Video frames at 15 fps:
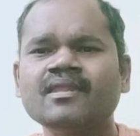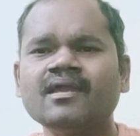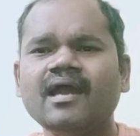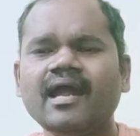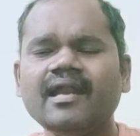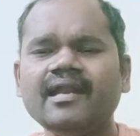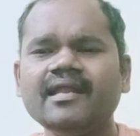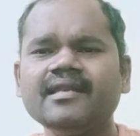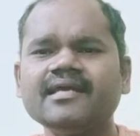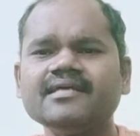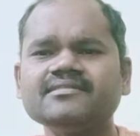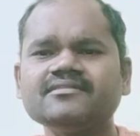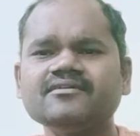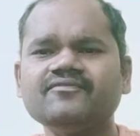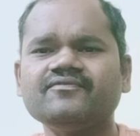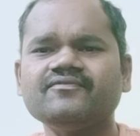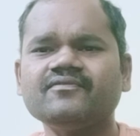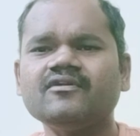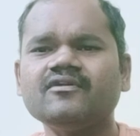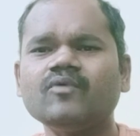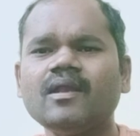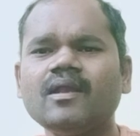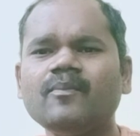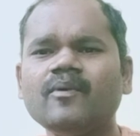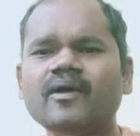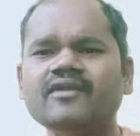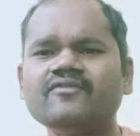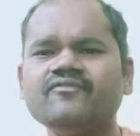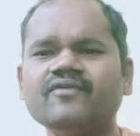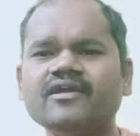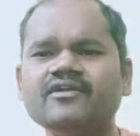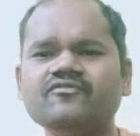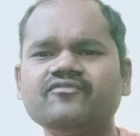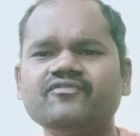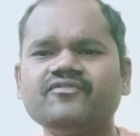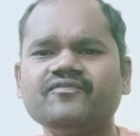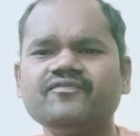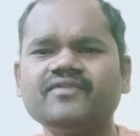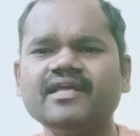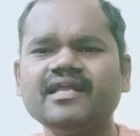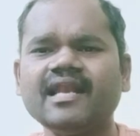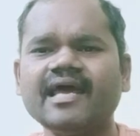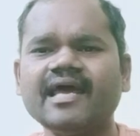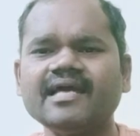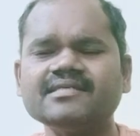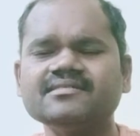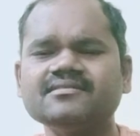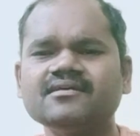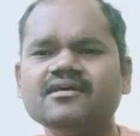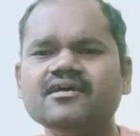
And in case of 12.5 to 15 lakhs,